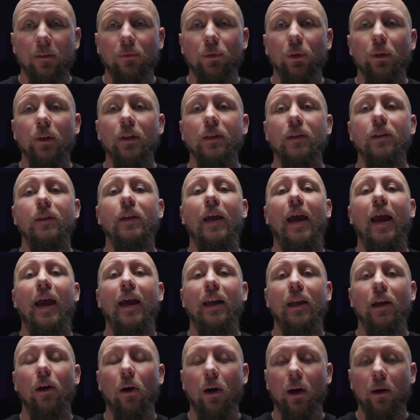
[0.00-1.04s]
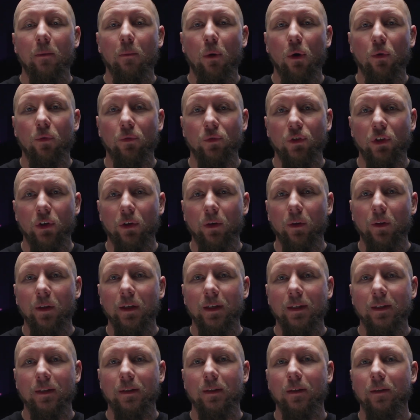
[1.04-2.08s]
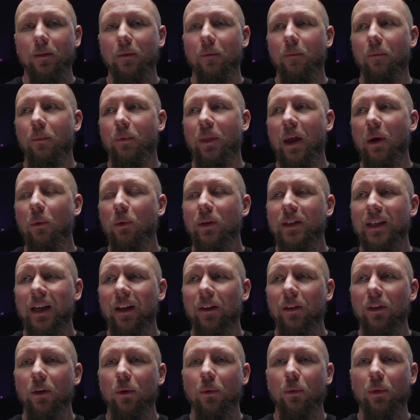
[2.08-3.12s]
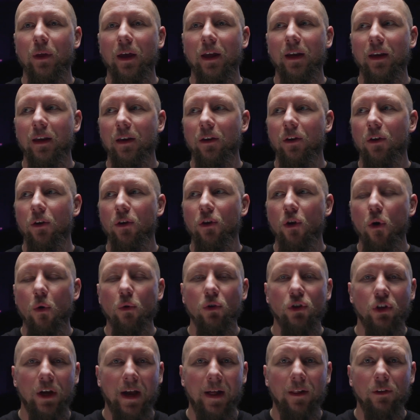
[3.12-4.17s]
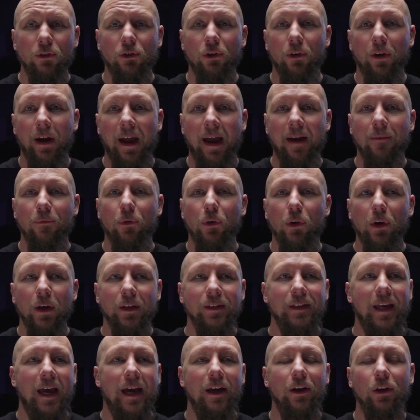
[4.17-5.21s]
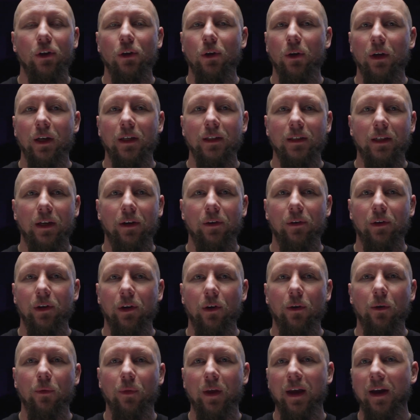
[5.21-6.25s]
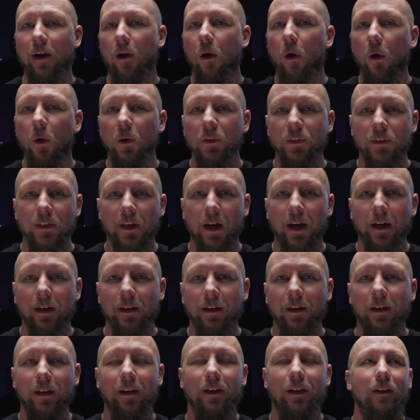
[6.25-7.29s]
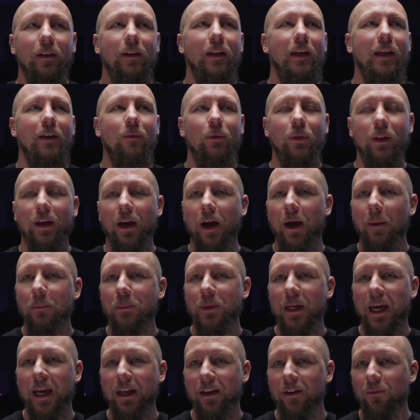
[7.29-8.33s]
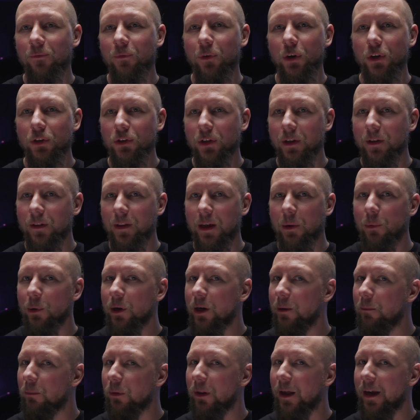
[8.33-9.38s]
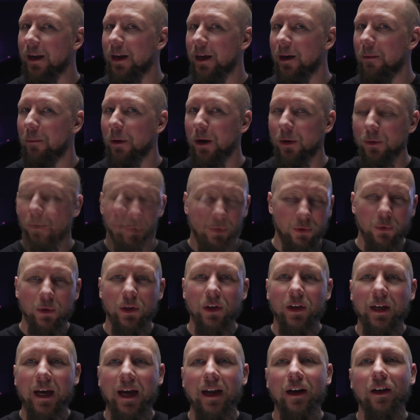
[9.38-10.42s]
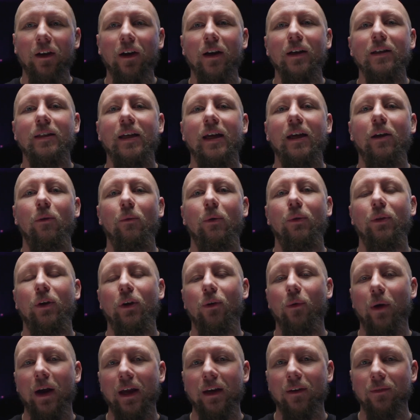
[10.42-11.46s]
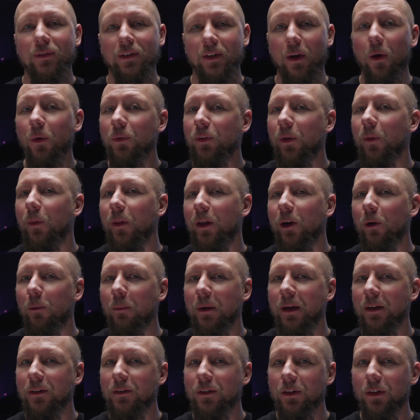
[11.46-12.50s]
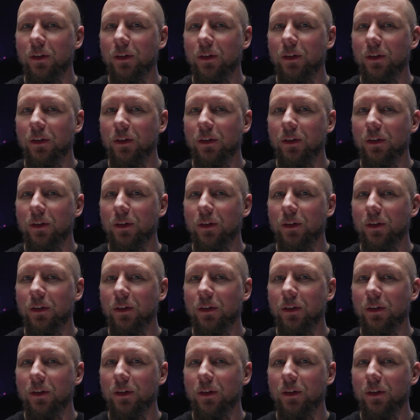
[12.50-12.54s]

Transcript: if you listen to any automotive journalist, they would tell you that no Challenger ever has had a good interior. They all suck. Even the updated version they were complaining about. So you kind of got to take it with a grain of salt a little bit